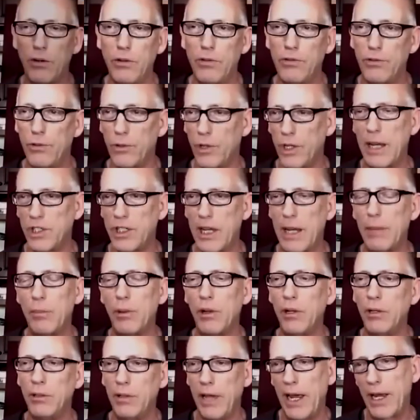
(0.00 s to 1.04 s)
For
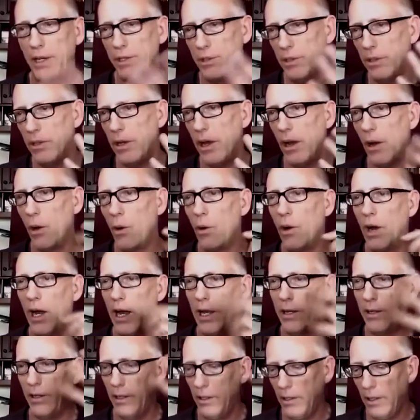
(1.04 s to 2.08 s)
example, as you know,
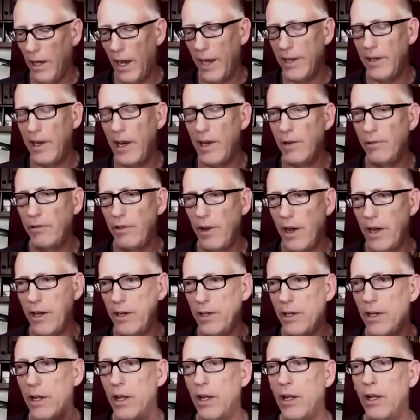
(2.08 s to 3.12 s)
I
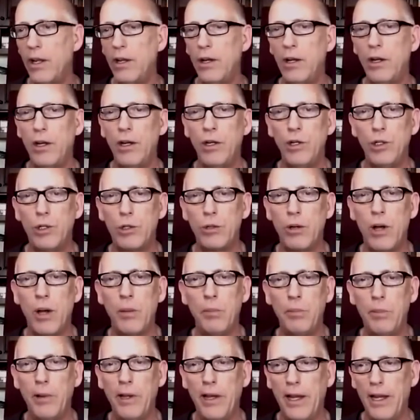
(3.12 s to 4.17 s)
identified
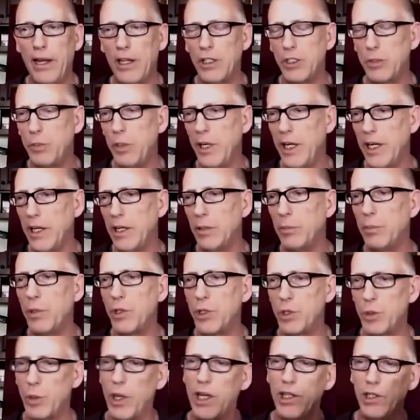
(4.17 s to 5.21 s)
Trump as being
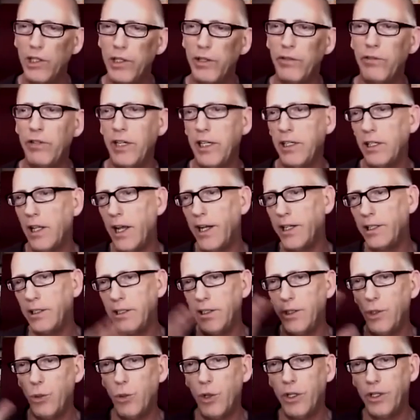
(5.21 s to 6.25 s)
persuasive and likely
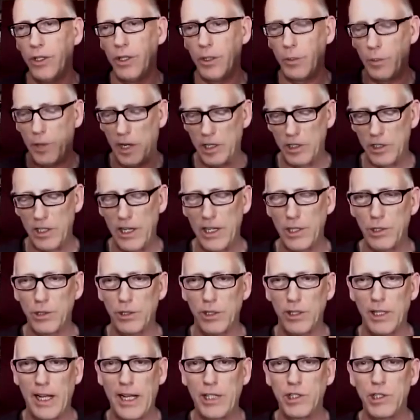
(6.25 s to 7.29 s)
to win the presidential
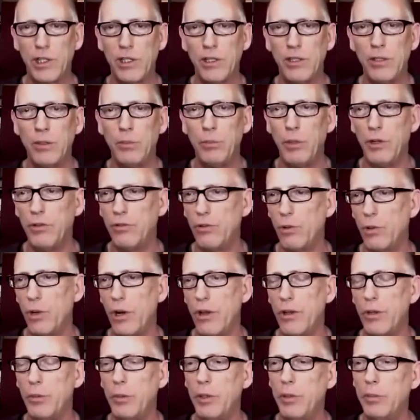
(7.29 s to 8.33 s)
election before
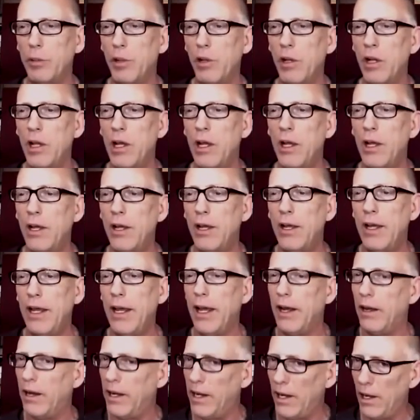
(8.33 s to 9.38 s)
other people.
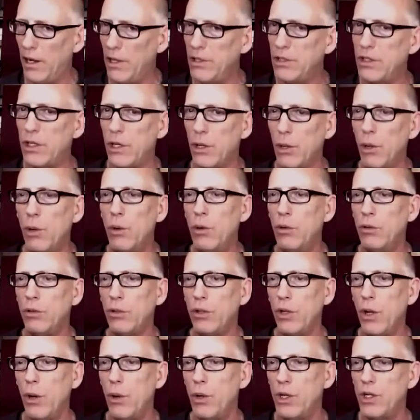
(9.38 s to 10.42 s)
And I also
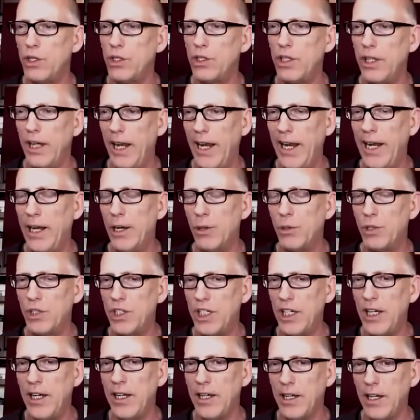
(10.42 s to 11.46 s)
noticed
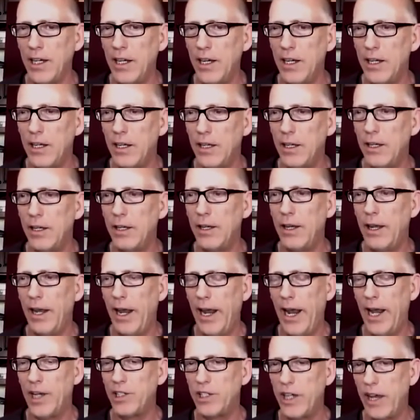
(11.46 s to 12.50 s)
AOC
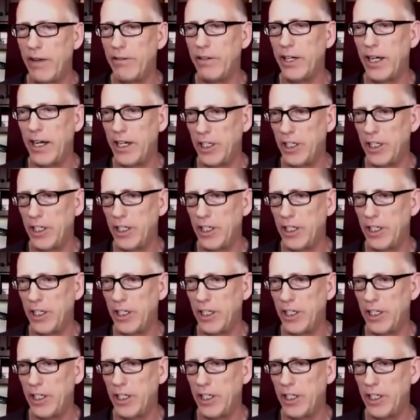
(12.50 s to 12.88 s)
as having a